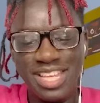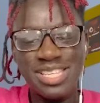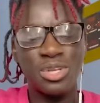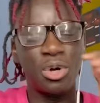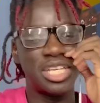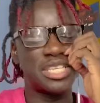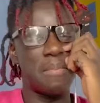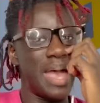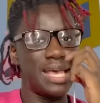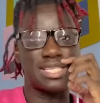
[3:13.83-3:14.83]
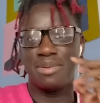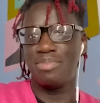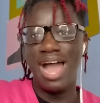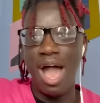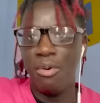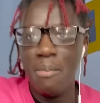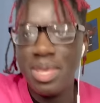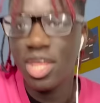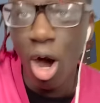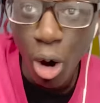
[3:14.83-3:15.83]
school is amazing, bro. I would be
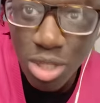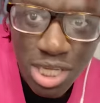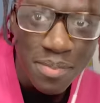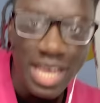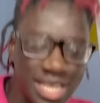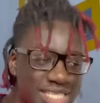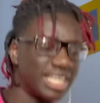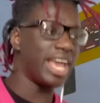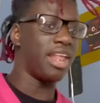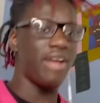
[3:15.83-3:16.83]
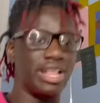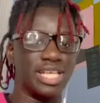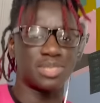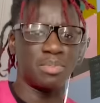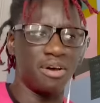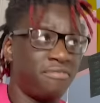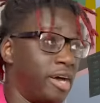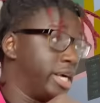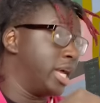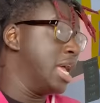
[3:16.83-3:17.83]
the ultimate instigator at this
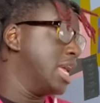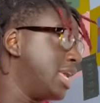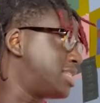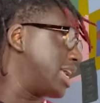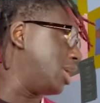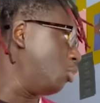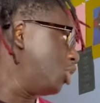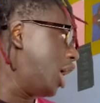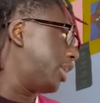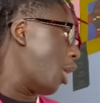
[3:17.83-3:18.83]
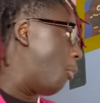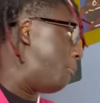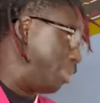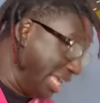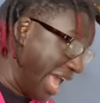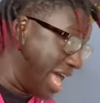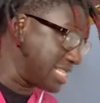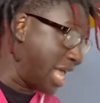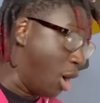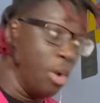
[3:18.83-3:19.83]
motherfucker. He said he will knock your big
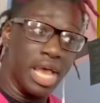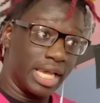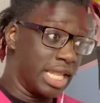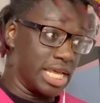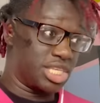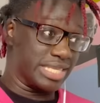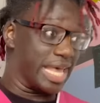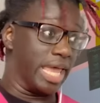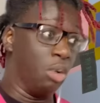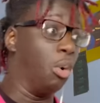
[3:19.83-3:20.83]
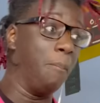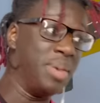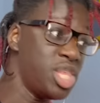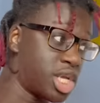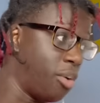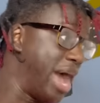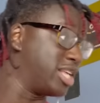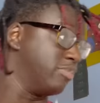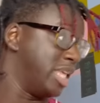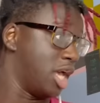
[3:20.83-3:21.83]
ass out. He didn't just say he will beat your
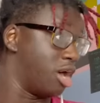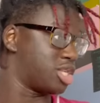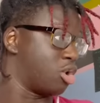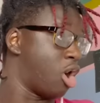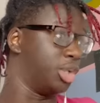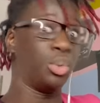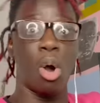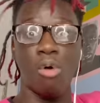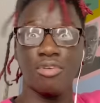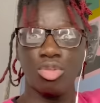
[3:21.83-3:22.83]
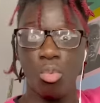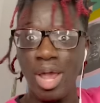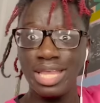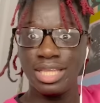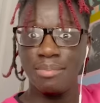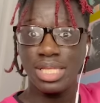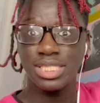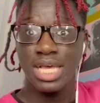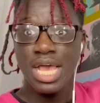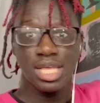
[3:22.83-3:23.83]
ass, but he also called you over the weight
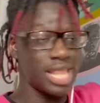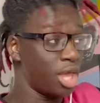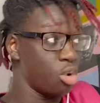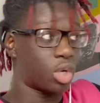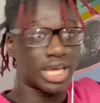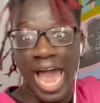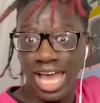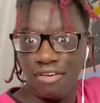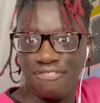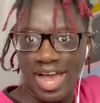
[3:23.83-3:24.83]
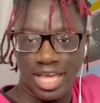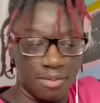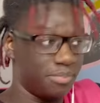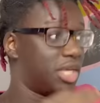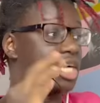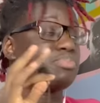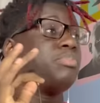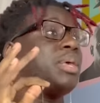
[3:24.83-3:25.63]
limit. Now you gotta fight him because me